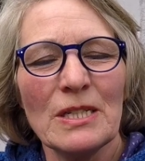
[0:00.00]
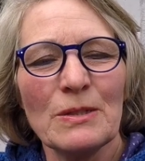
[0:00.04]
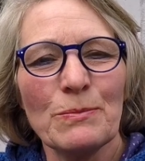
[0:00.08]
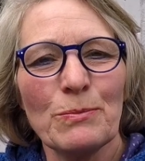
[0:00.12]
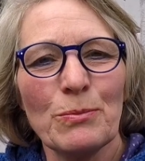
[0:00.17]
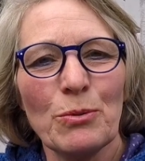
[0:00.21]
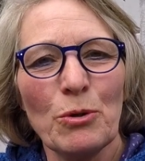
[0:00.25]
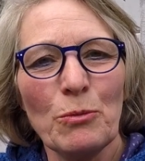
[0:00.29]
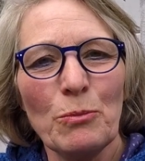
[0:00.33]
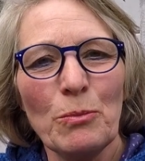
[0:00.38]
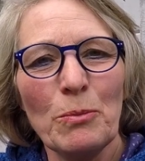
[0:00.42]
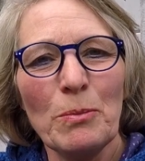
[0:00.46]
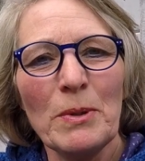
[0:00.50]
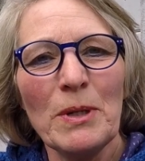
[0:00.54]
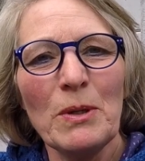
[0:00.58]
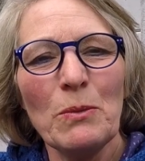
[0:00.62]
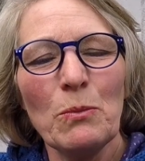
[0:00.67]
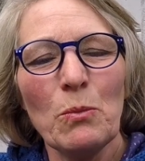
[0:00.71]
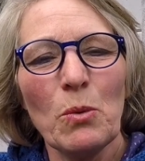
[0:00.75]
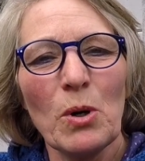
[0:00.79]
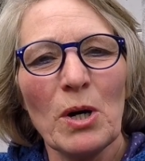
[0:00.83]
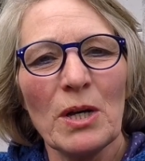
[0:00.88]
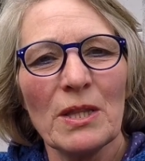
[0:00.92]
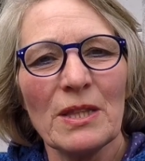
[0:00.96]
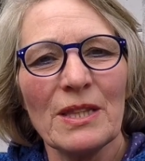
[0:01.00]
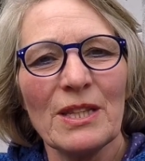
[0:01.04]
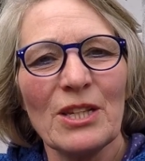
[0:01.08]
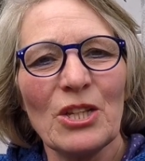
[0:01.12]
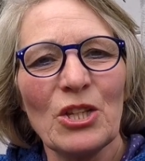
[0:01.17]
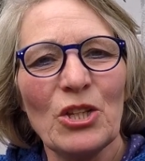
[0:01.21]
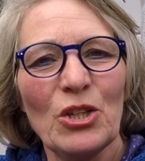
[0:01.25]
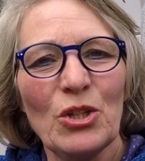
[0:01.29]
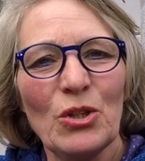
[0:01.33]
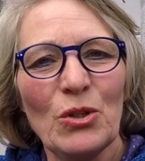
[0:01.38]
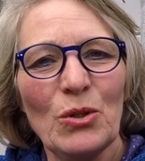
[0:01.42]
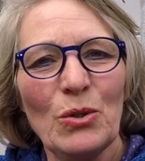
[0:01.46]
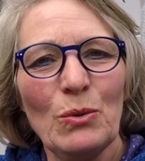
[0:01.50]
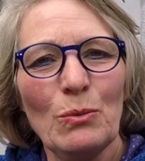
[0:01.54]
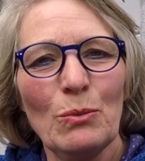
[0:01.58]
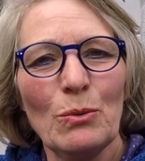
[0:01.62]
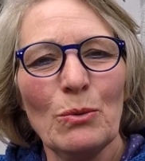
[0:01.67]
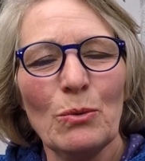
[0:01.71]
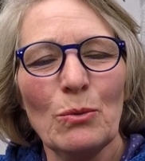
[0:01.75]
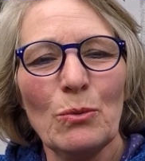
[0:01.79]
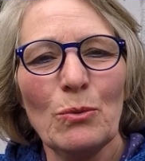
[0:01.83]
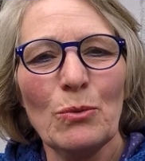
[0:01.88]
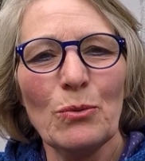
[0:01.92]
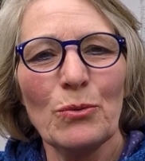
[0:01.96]
is probably one that
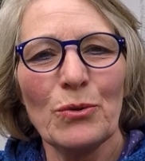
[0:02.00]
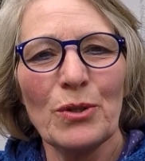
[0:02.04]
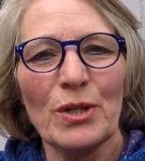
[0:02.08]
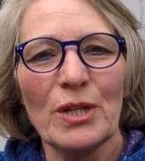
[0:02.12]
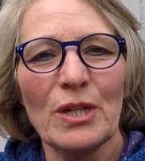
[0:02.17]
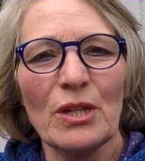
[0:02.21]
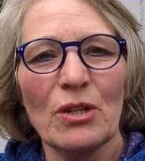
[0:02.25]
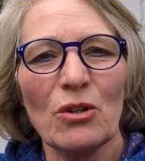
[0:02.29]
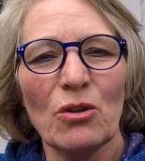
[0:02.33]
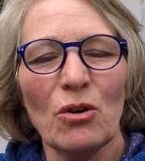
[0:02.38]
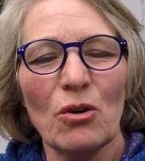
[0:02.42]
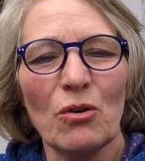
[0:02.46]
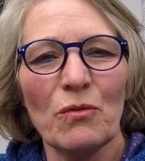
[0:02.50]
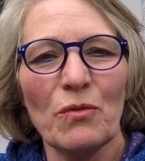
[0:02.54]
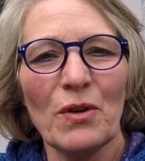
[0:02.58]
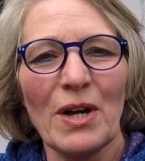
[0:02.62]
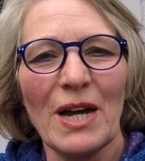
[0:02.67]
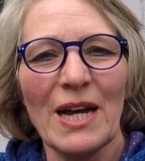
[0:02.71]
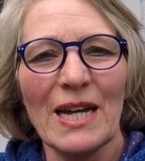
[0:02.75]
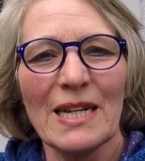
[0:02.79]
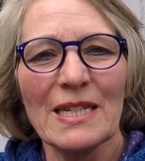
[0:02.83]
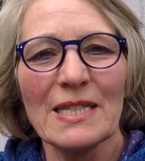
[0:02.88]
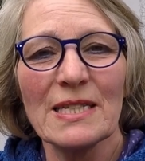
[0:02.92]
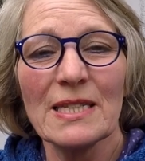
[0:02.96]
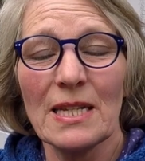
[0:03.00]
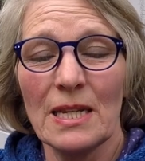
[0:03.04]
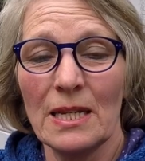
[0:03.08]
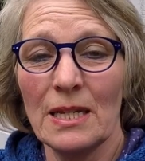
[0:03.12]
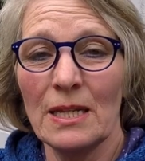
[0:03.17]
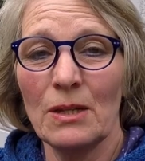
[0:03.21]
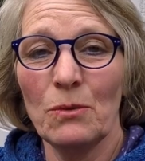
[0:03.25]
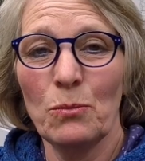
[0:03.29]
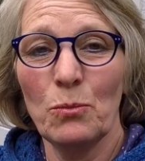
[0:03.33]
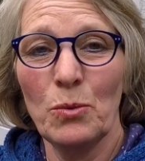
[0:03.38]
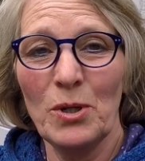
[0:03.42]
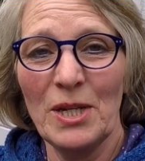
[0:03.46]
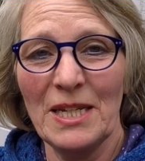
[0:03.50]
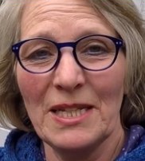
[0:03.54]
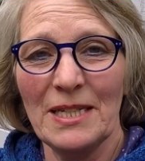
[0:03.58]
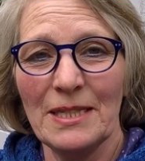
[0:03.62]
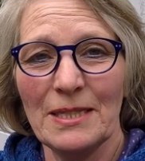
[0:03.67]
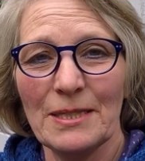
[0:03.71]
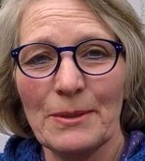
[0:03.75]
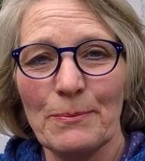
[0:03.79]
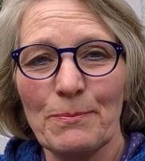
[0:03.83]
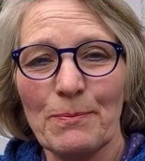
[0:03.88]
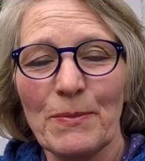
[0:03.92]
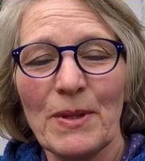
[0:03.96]
you will all think of as a
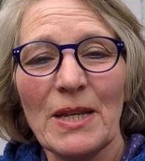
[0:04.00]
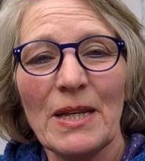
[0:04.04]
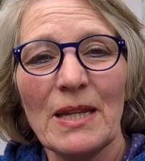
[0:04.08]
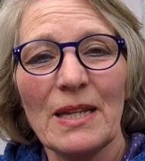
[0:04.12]
weed.